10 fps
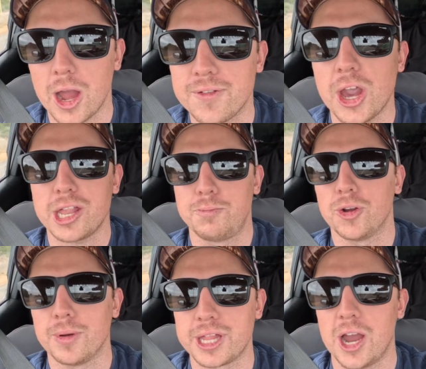So I've just
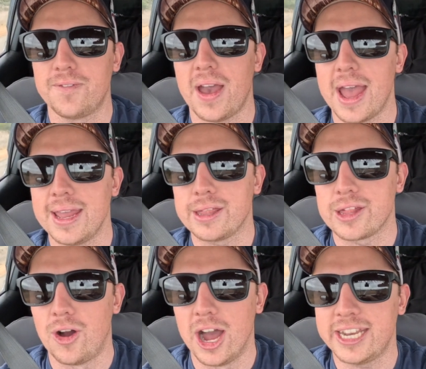booked myself a
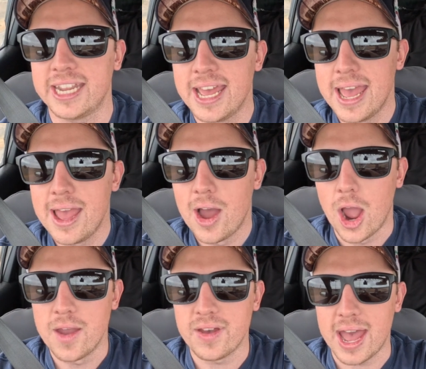site
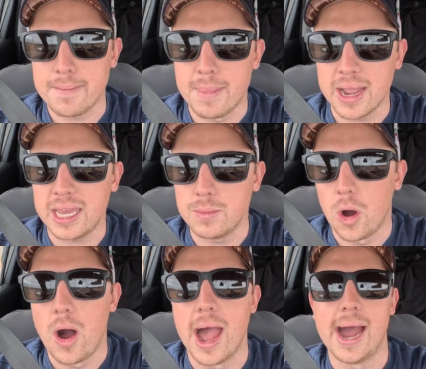over at Monkey
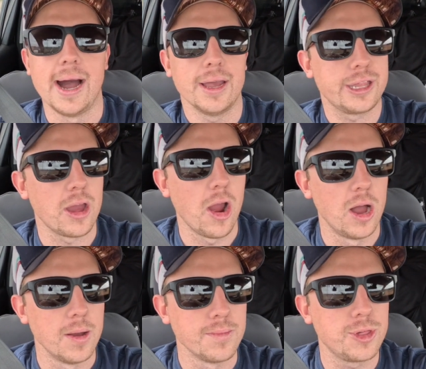Mire. So
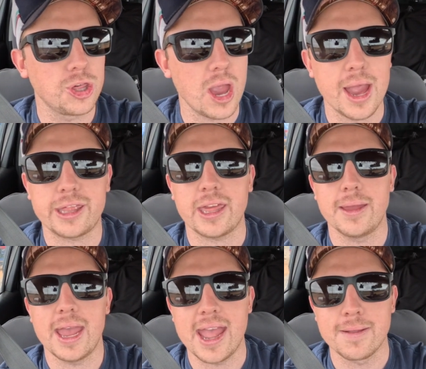I'm just
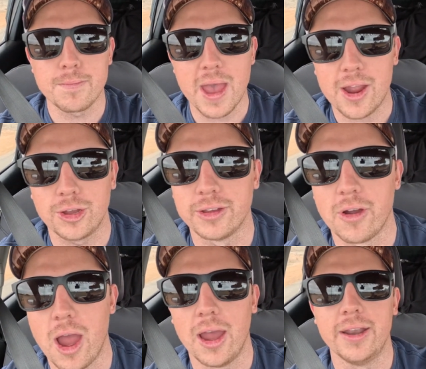heading back on the
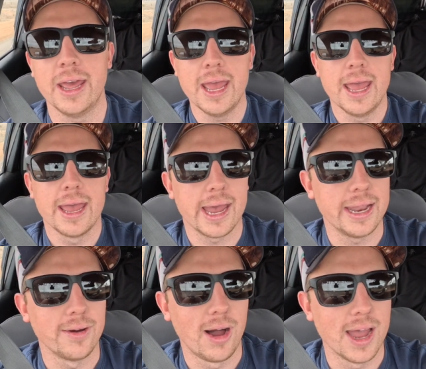road
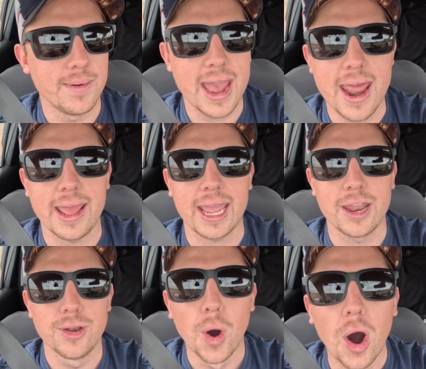and I'm
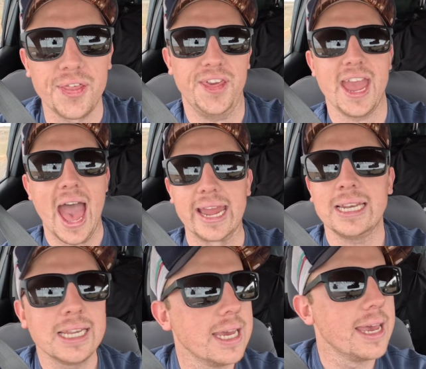heading north again.